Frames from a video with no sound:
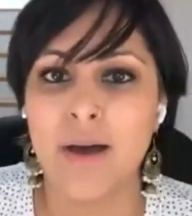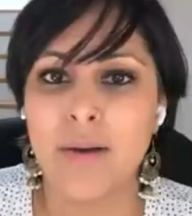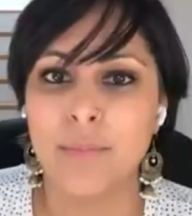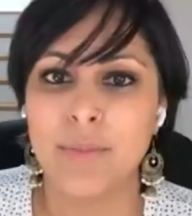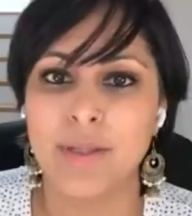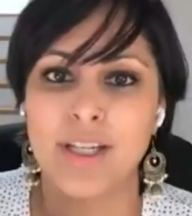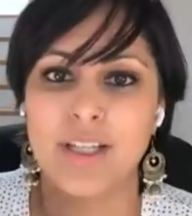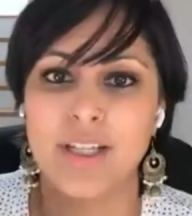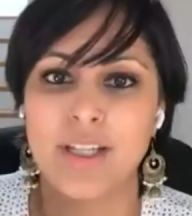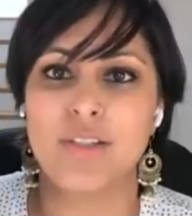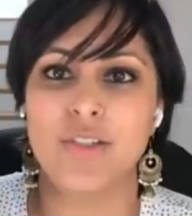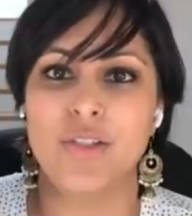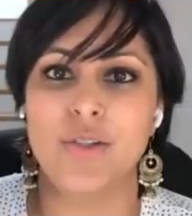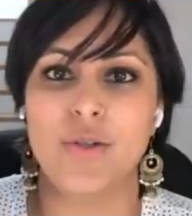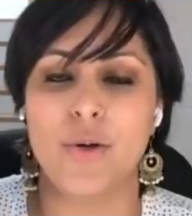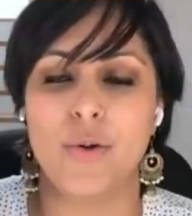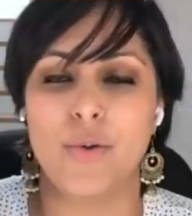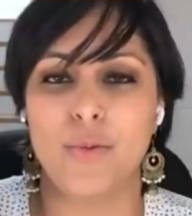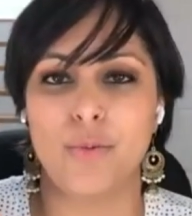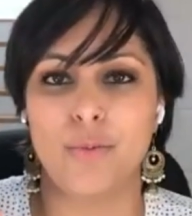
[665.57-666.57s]
Because, you
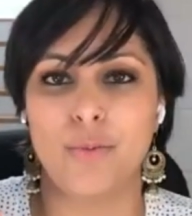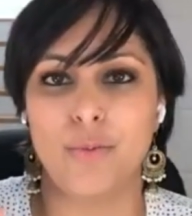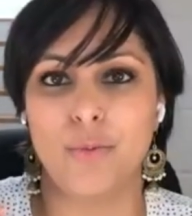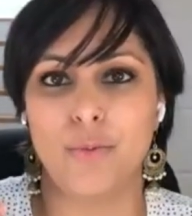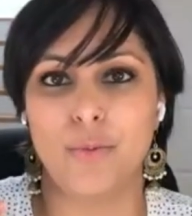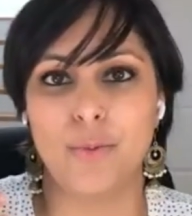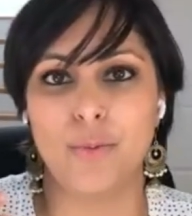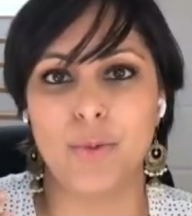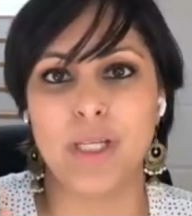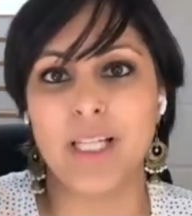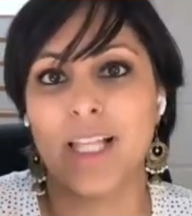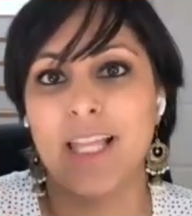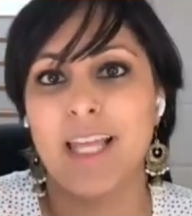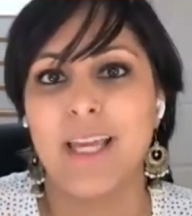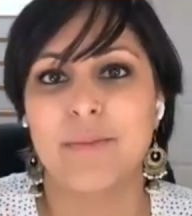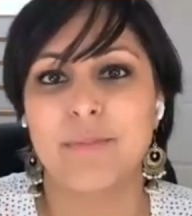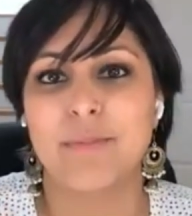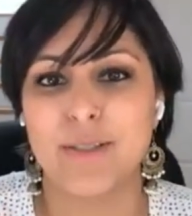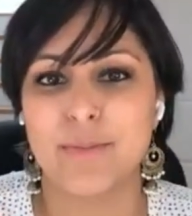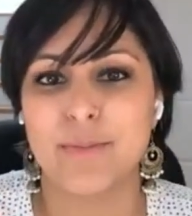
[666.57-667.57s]
know, we
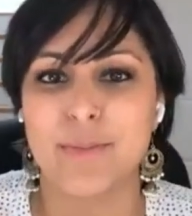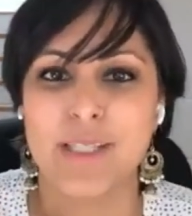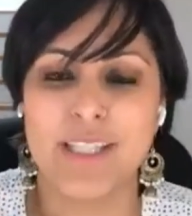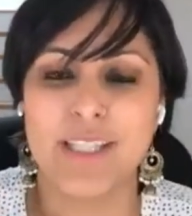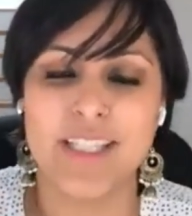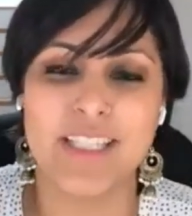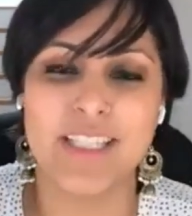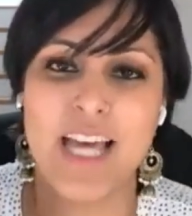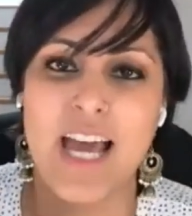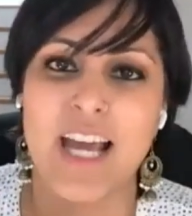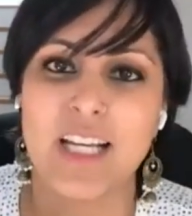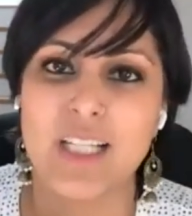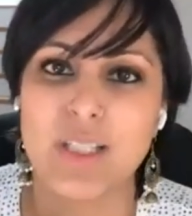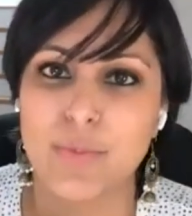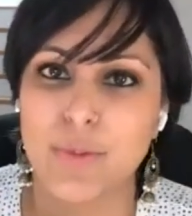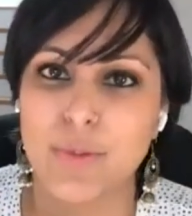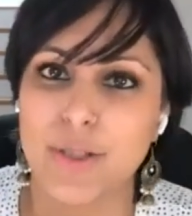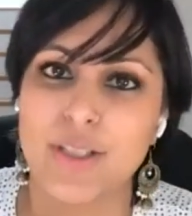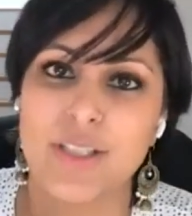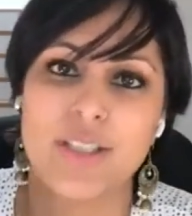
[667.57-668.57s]
claim to be these
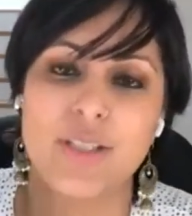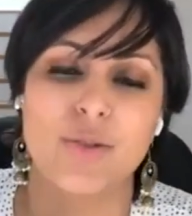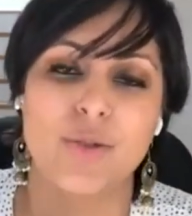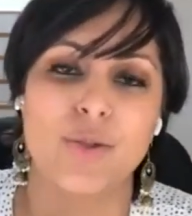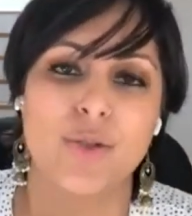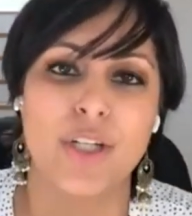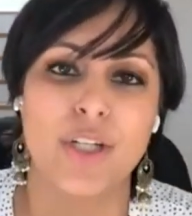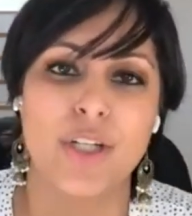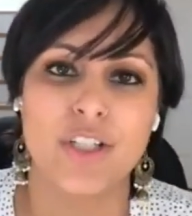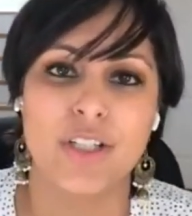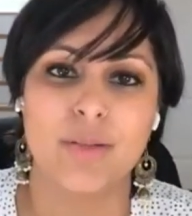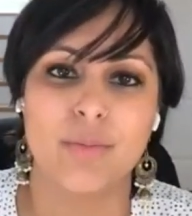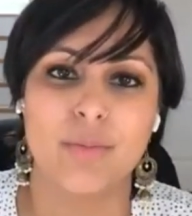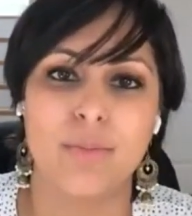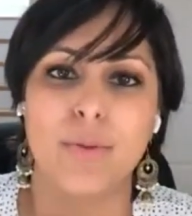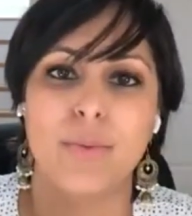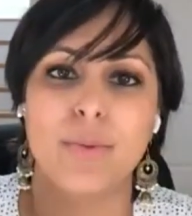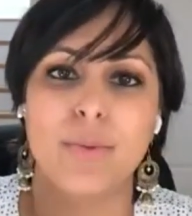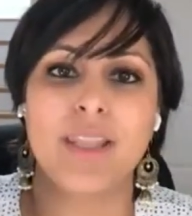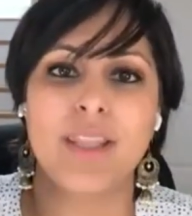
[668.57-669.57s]
experts in nutrition,
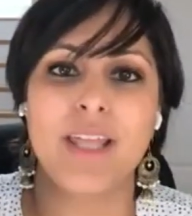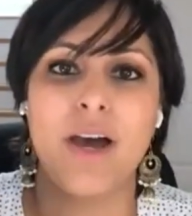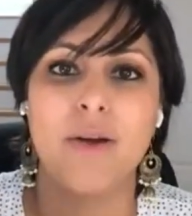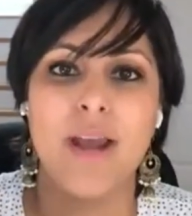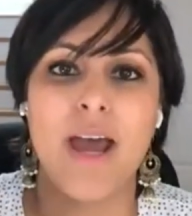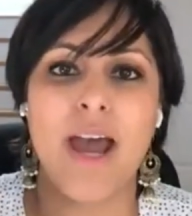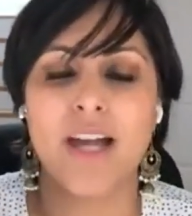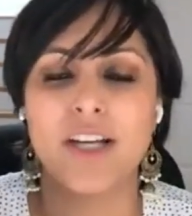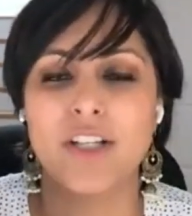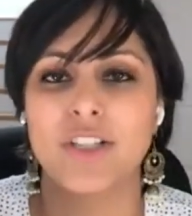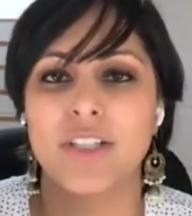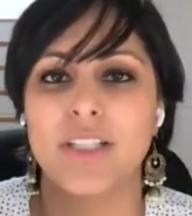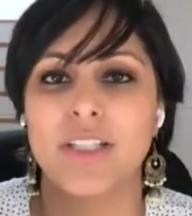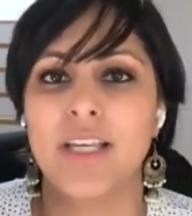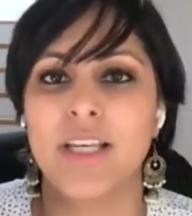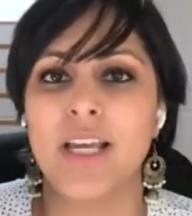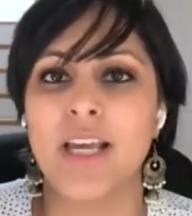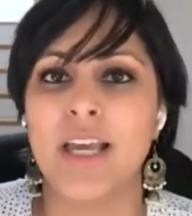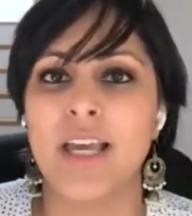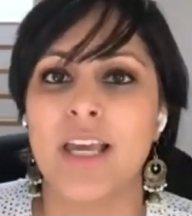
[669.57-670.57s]
but without
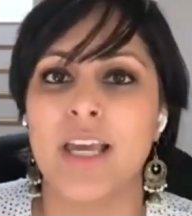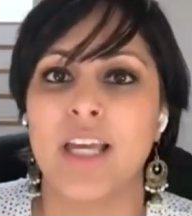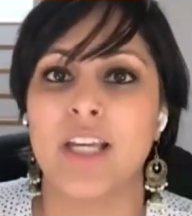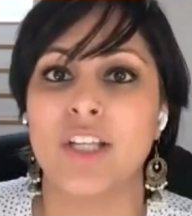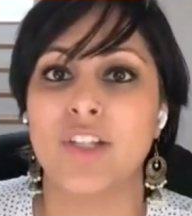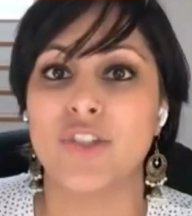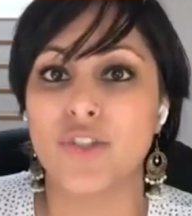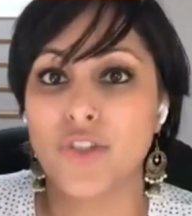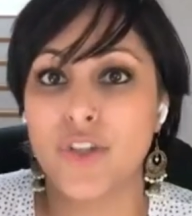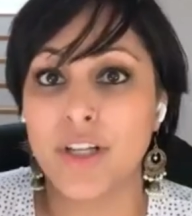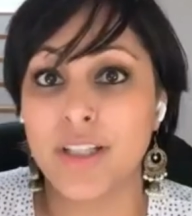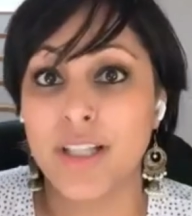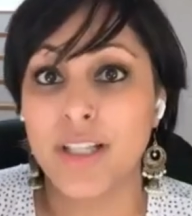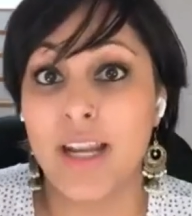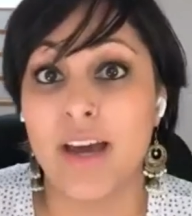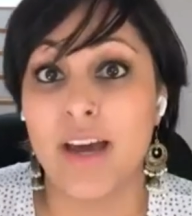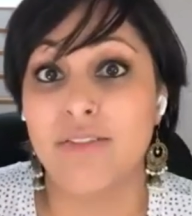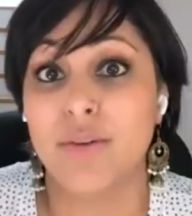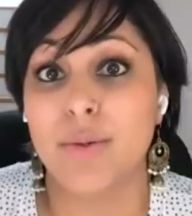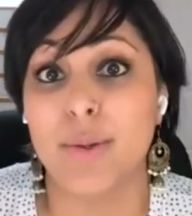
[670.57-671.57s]
actually ensuring
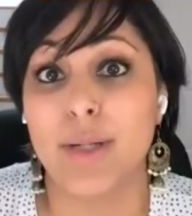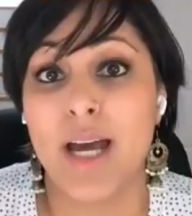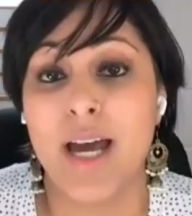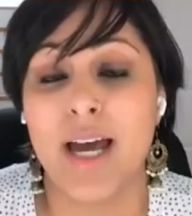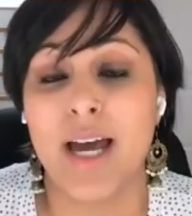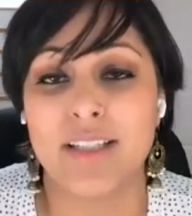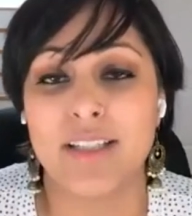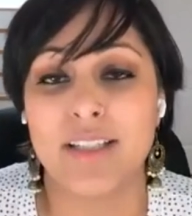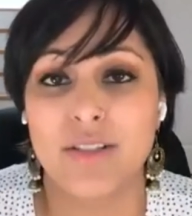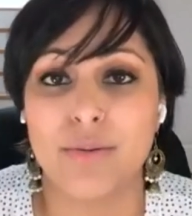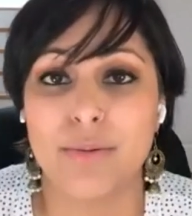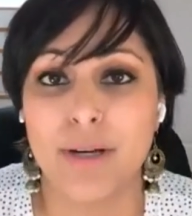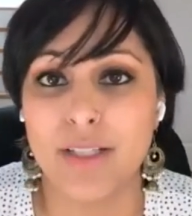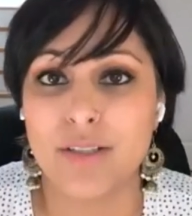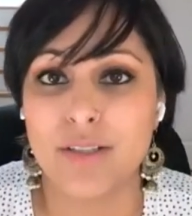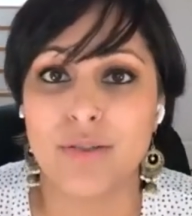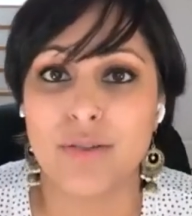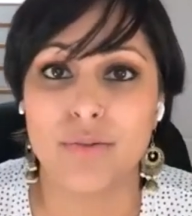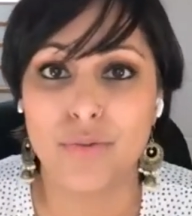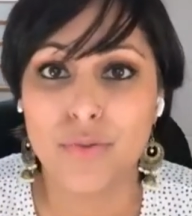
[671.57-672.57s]
that everyone has the
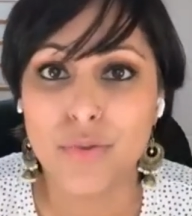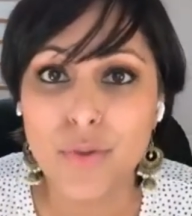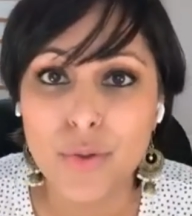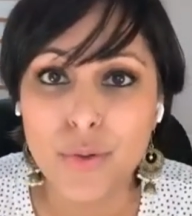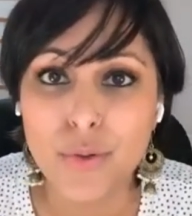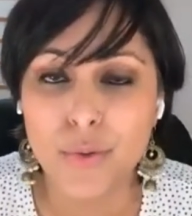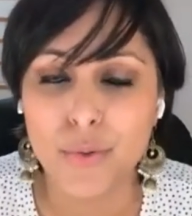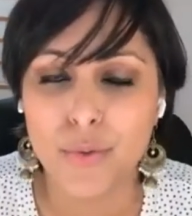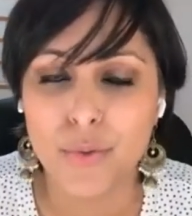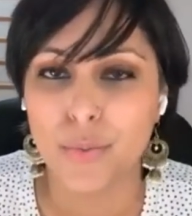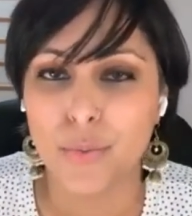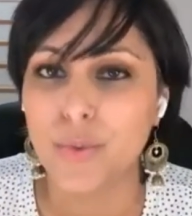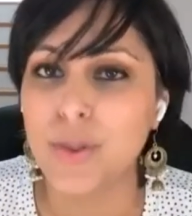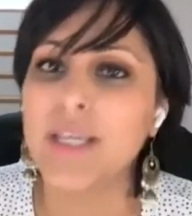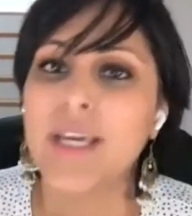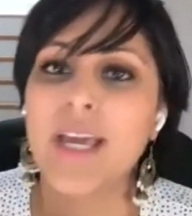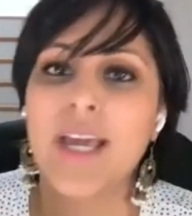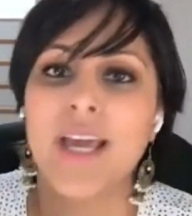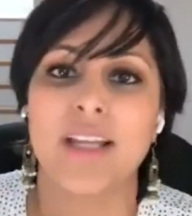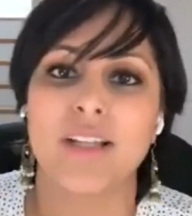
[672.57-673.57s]
right to food, we
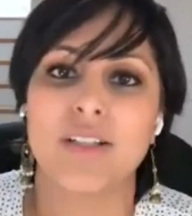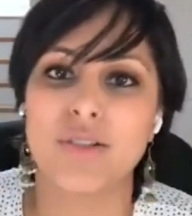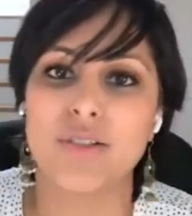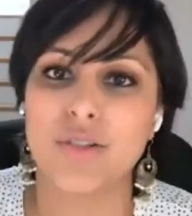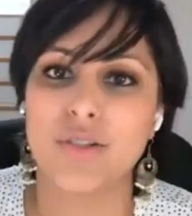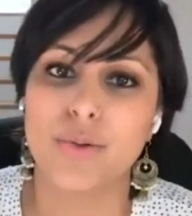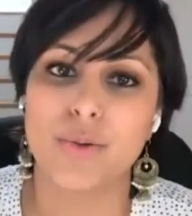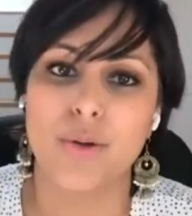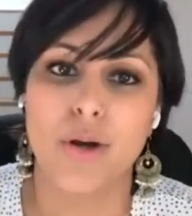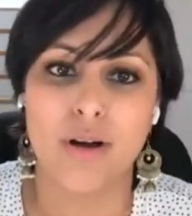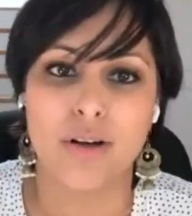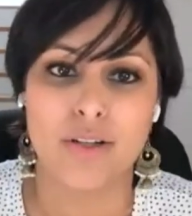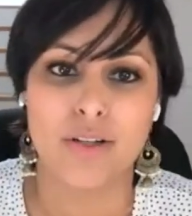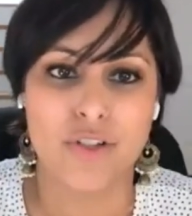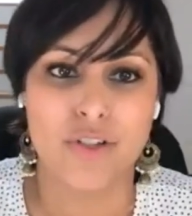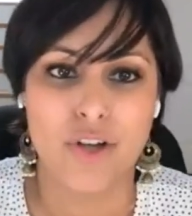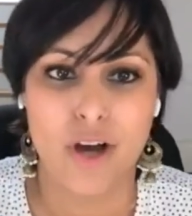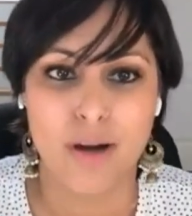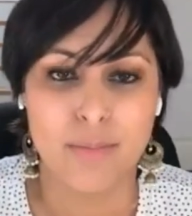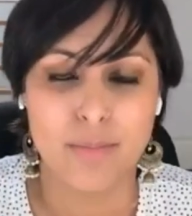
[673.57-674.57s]
can't do our
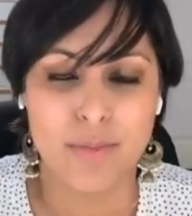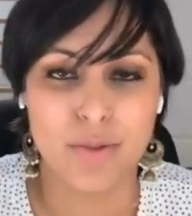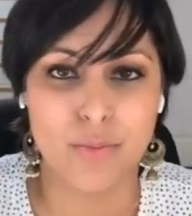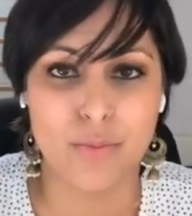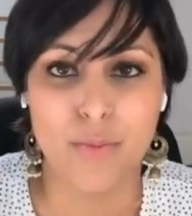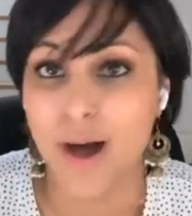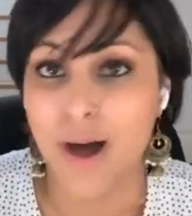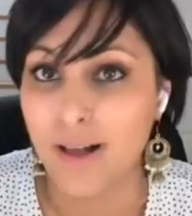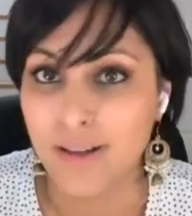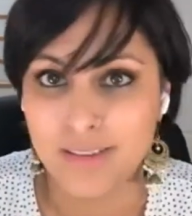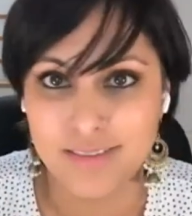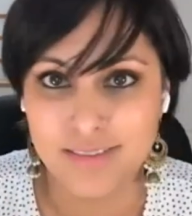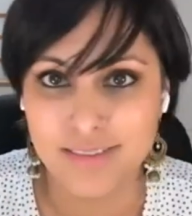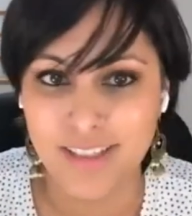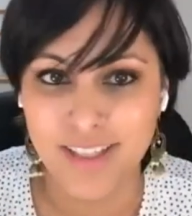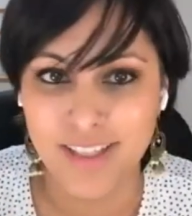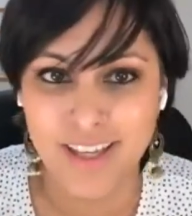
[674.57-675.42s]
jobs well.